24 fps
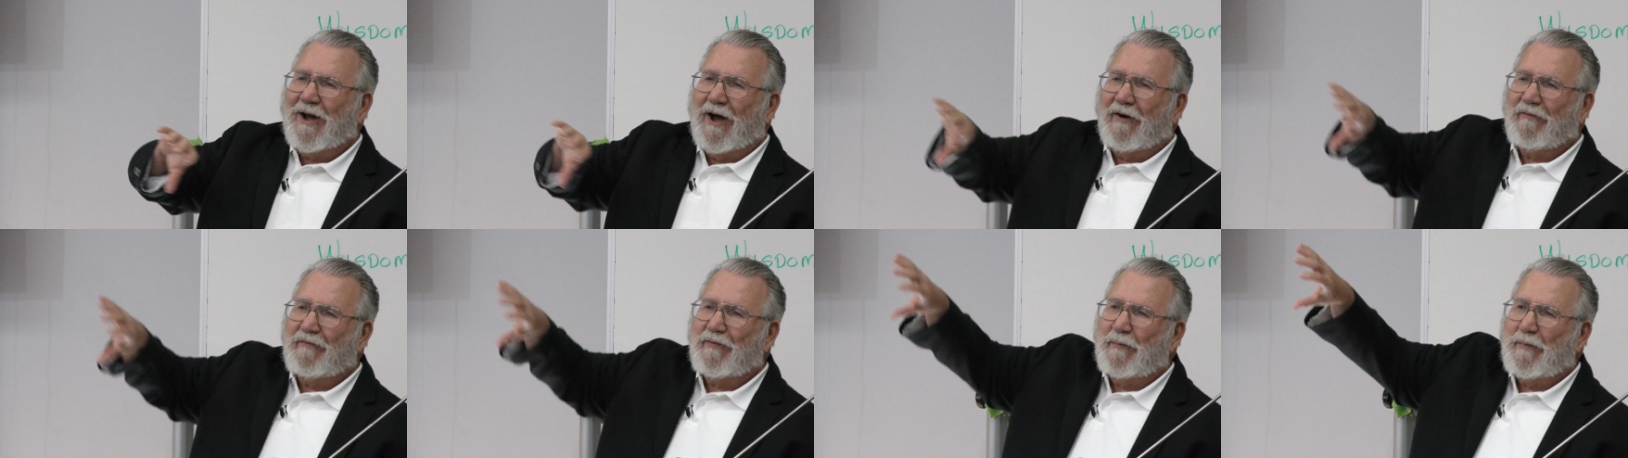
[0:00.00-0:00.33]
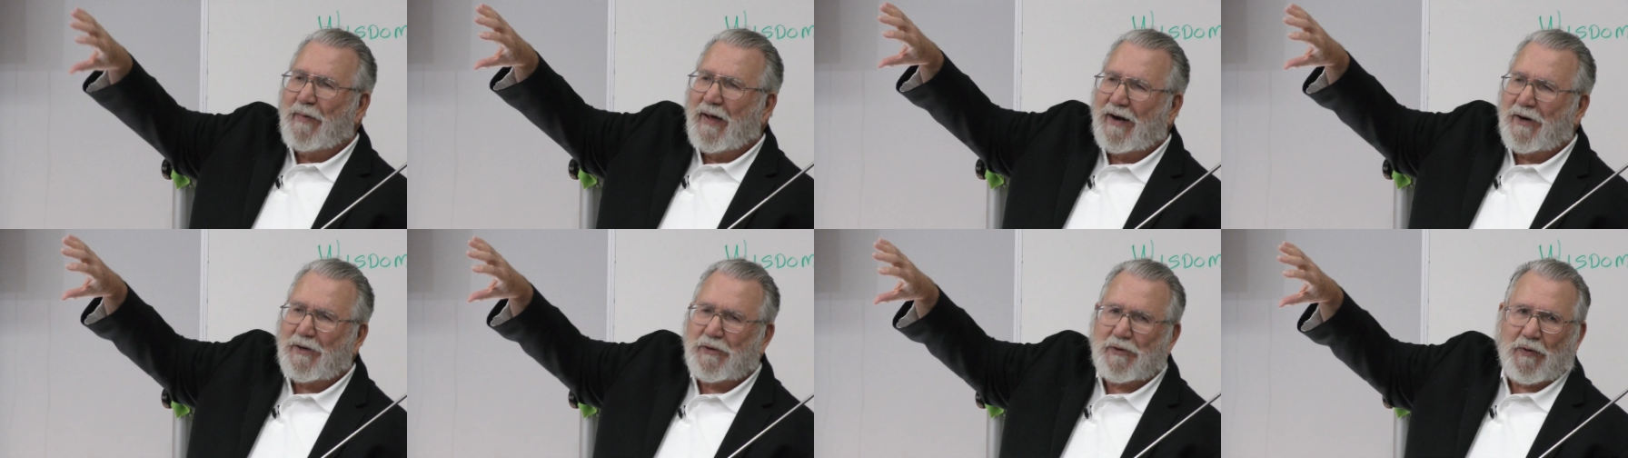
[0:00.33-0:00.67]
of the
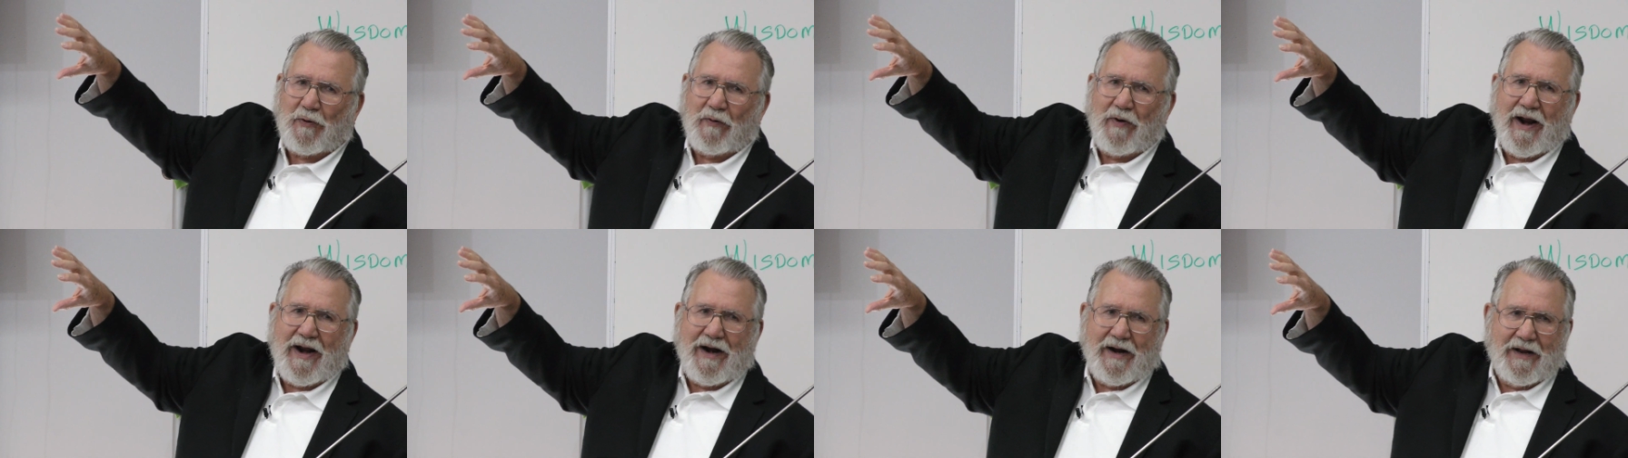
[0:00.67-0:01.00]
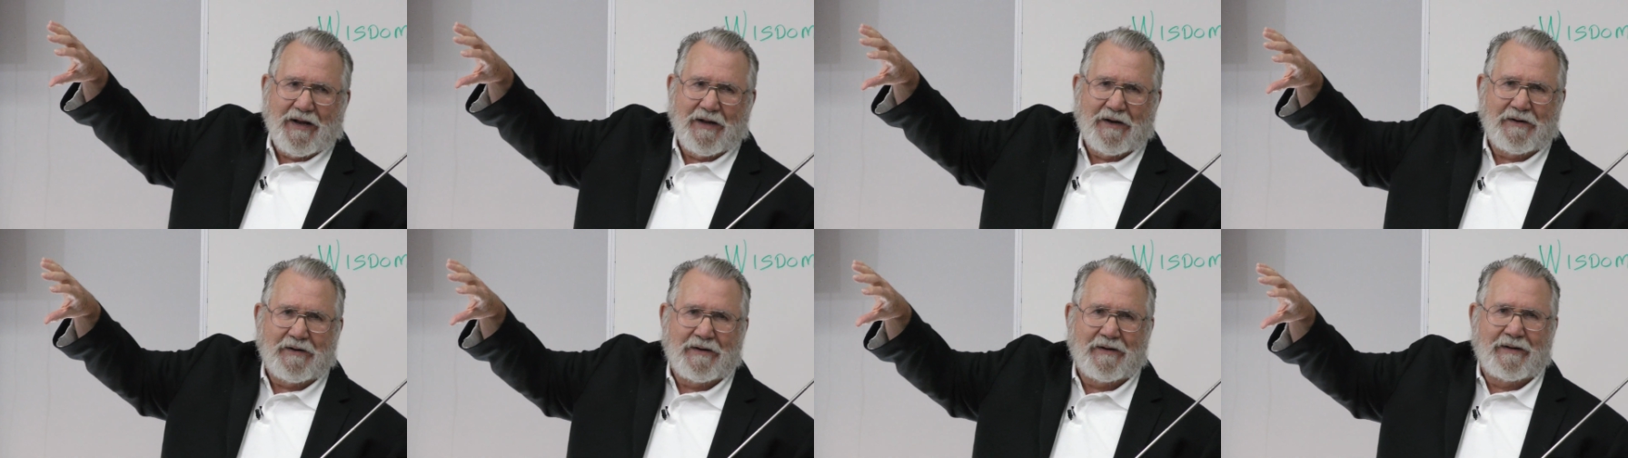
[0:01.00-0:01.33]

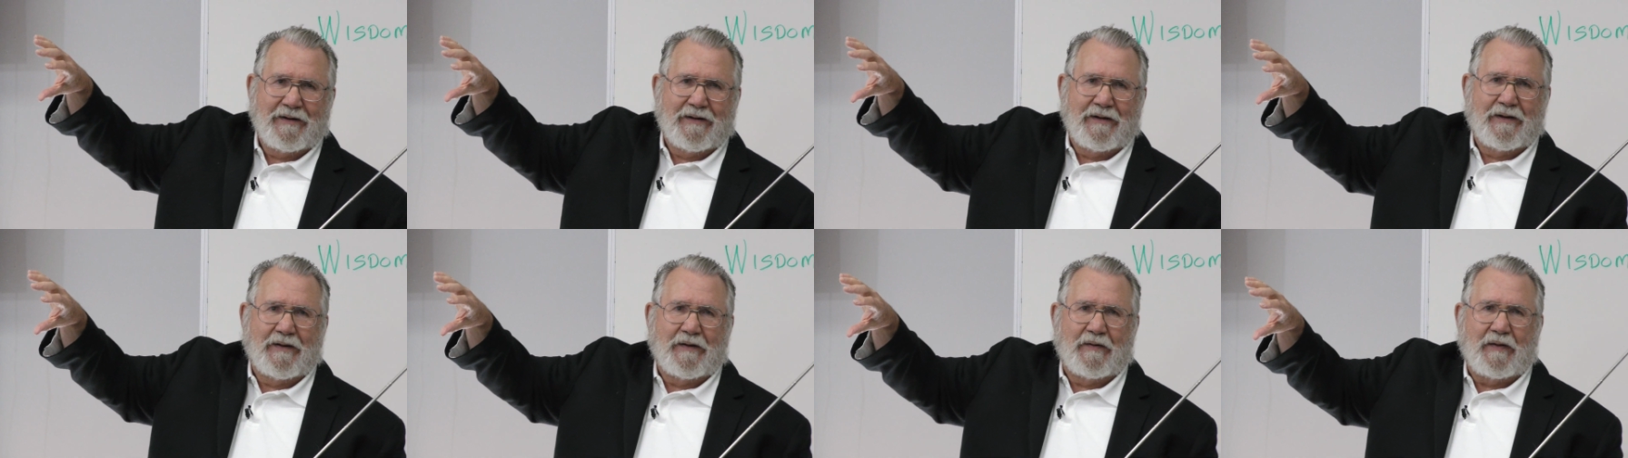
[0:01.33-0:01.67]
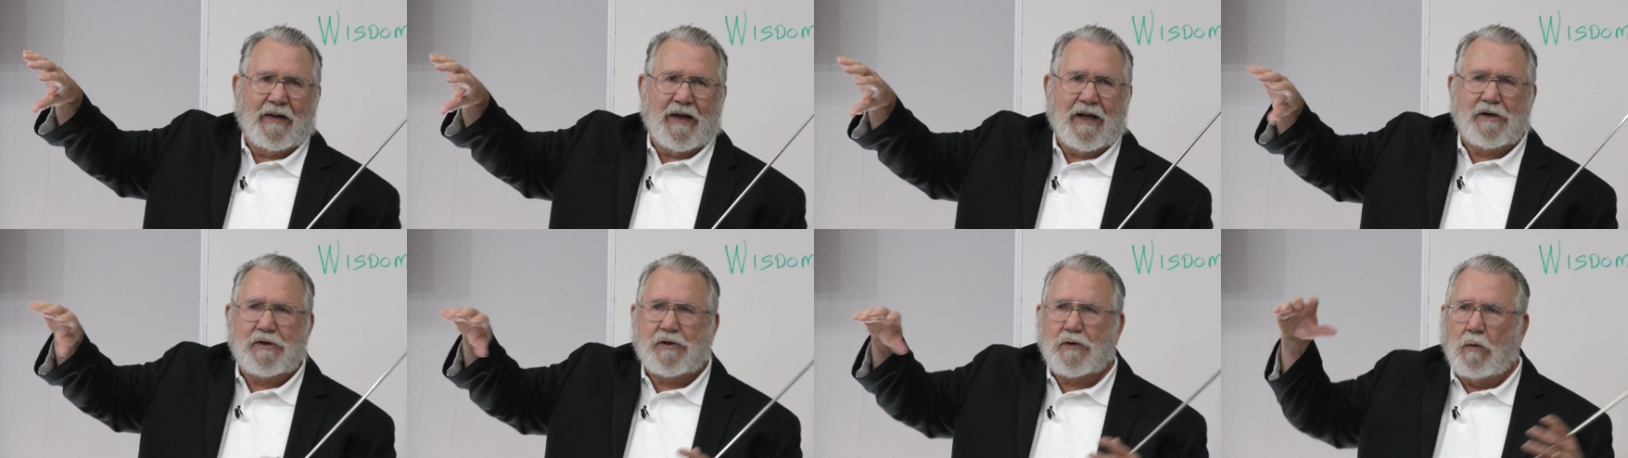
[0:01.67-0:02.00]
Mediterranean
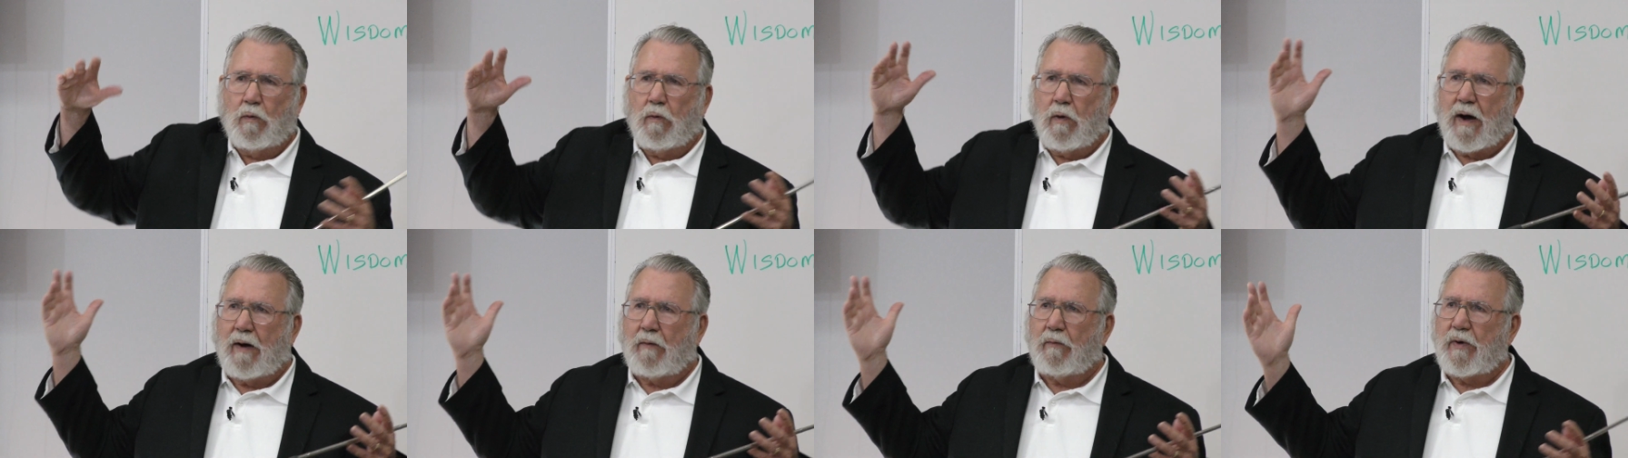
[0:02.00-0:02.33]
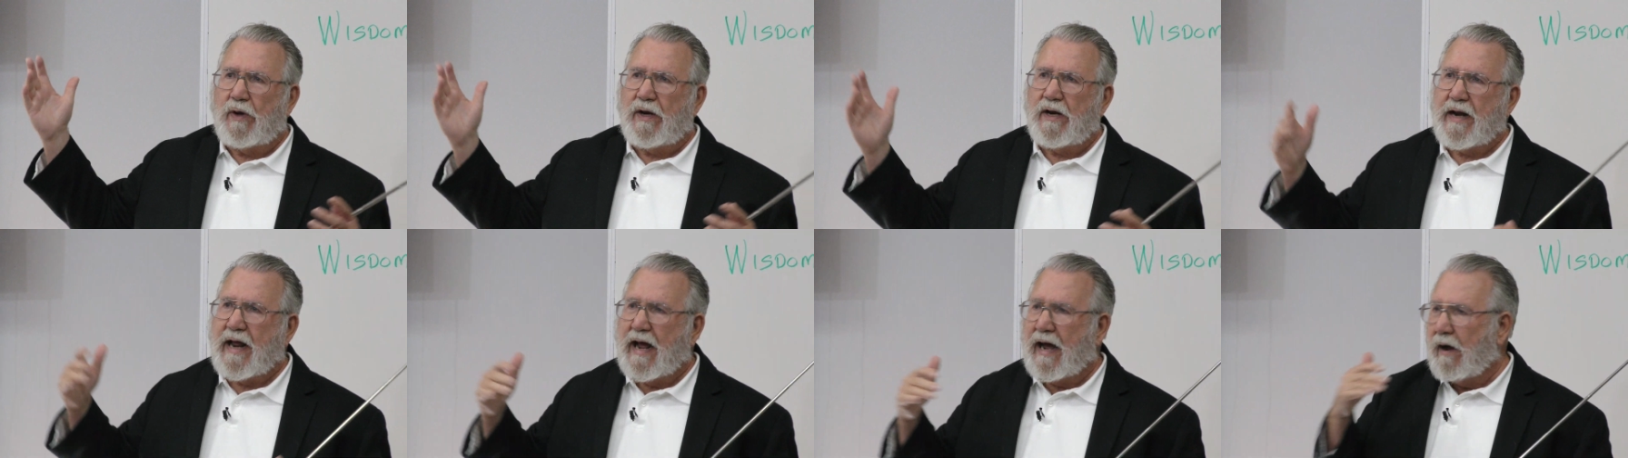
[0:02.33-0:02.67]
into what
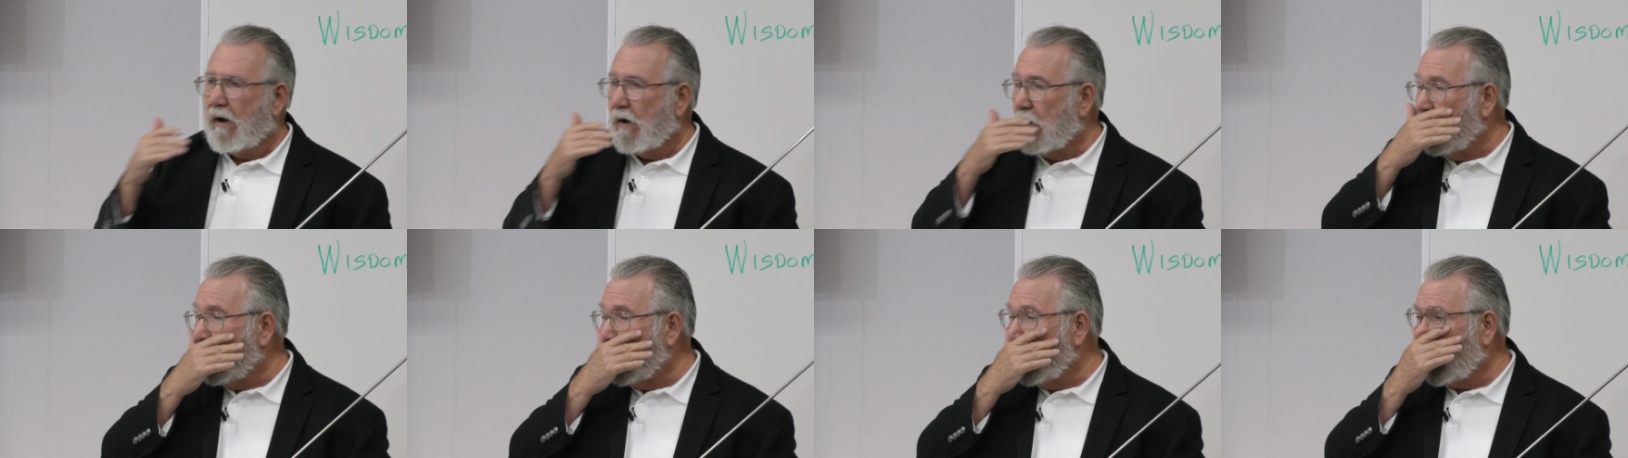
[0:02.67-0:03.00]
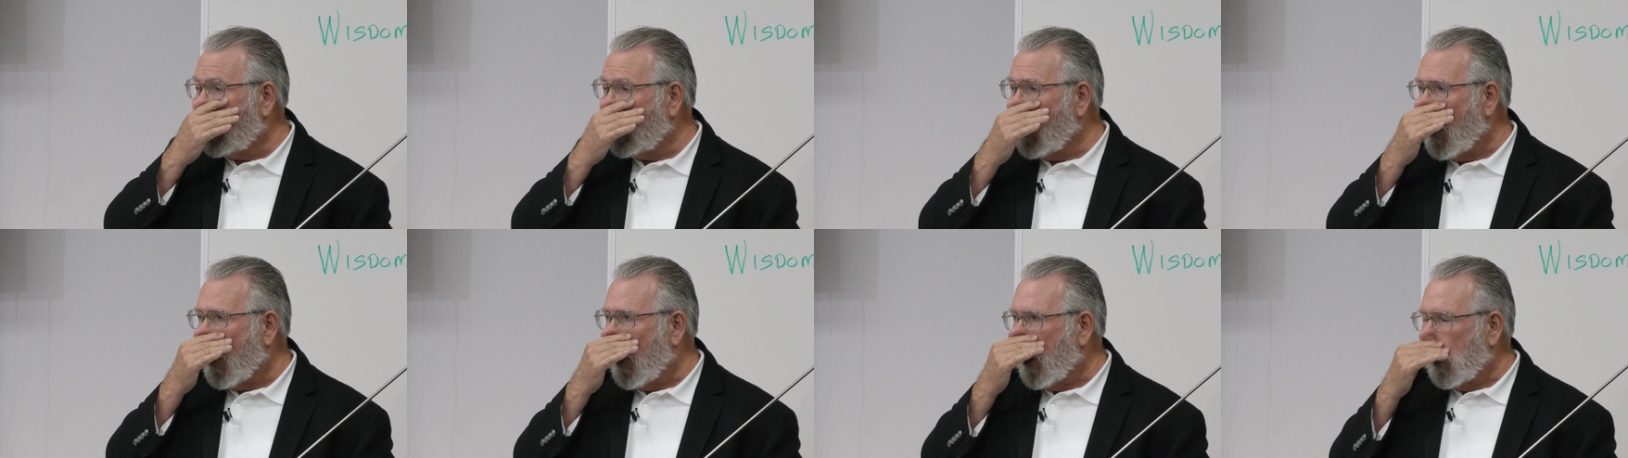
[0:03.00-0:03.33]
we now would
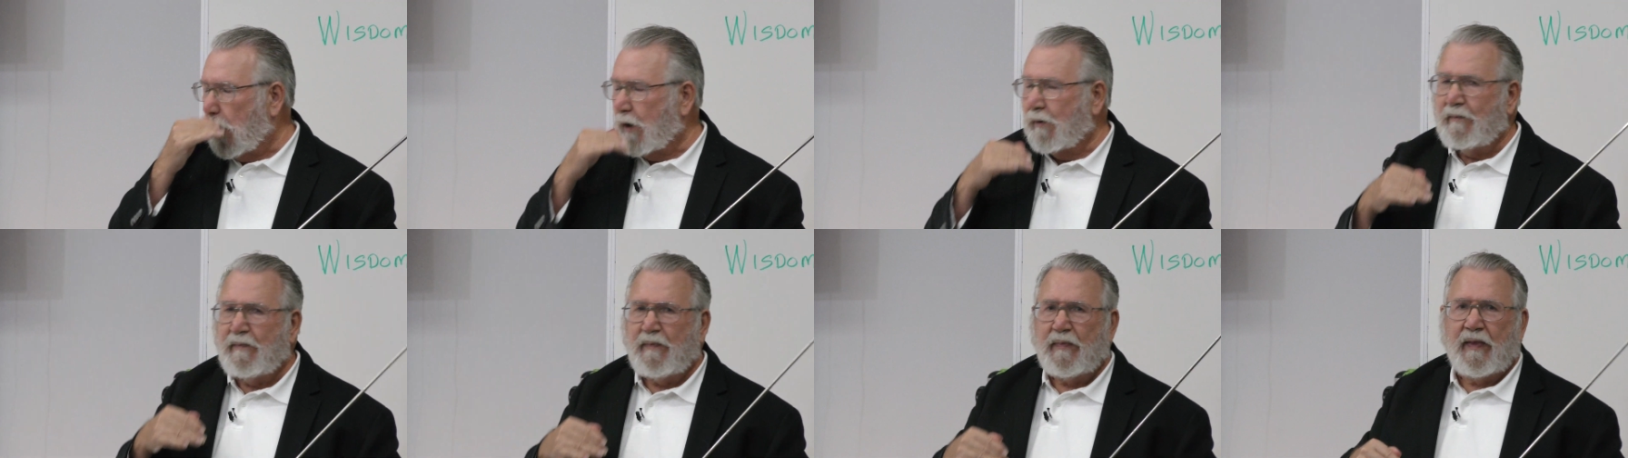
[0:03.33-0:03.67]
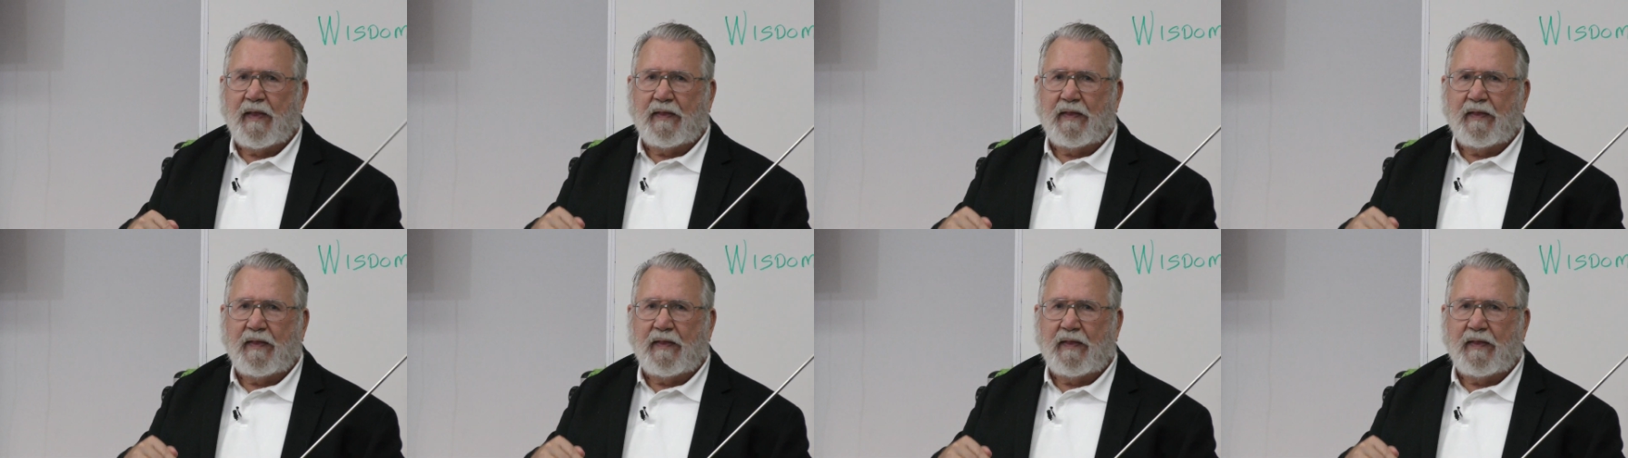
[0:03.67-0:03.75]
call